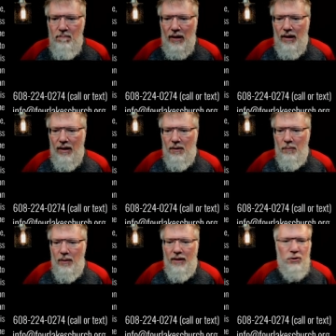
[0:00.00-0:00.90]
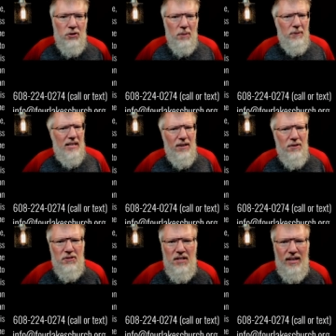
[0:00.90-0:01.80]
Um, and there's something
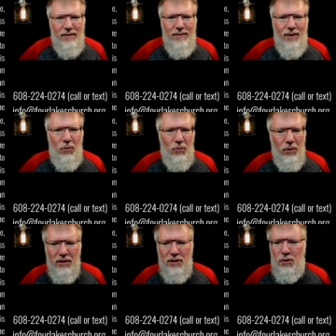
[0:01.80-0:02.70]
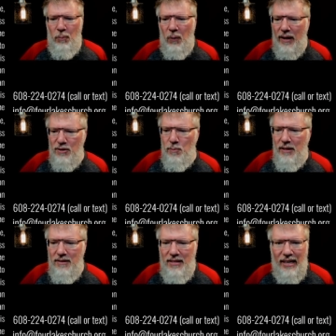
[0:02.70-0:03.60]
else that really surprised me
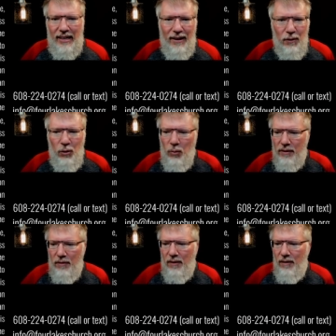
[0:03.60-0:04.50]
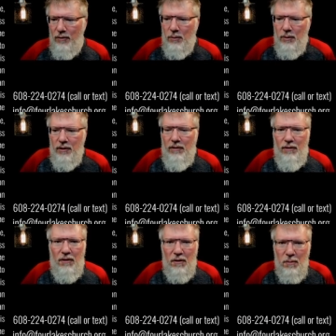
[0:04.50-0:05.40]
today, and I don't know whether I'd ever really
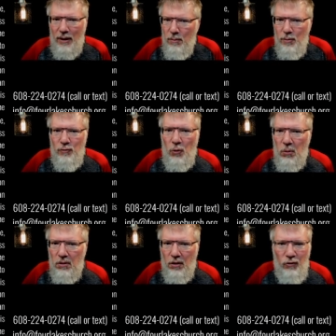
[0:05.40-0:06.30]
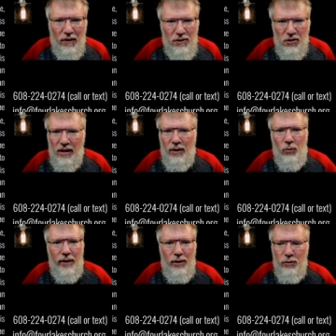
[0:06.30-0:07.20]
thought about it before or if I just kind of
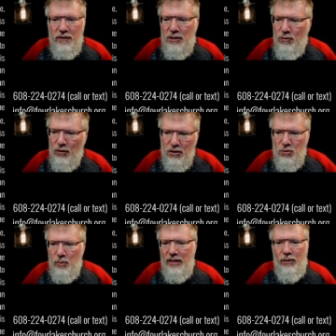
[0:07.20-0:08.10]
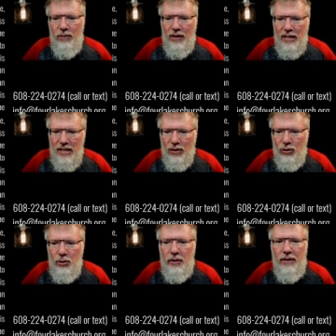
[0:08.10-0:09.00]
read over this verse without thinking
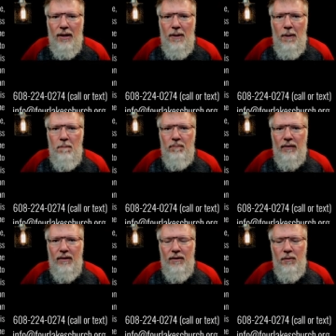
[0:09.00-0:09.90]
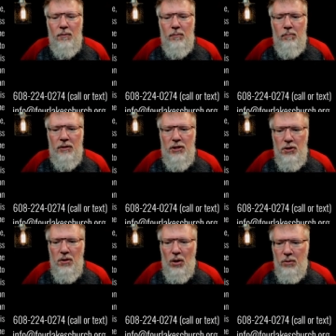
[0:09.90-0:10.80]
through it. But did
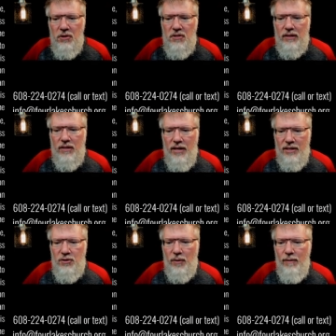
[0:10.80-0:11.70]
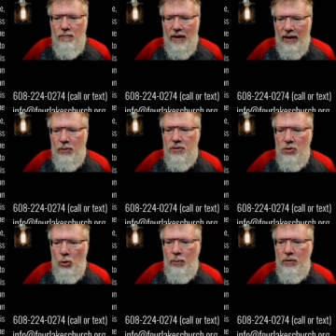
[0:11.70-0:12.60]
you notice that the Nazarite vow is
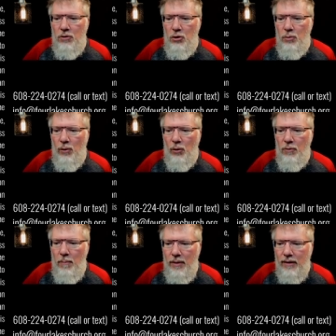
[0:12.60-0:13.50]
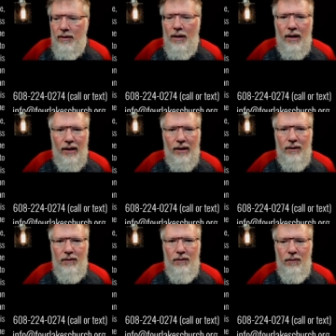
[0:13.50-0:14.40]
open to both men
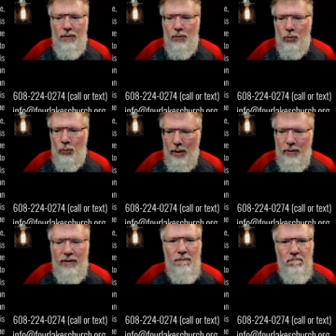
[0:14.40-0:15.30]
and women?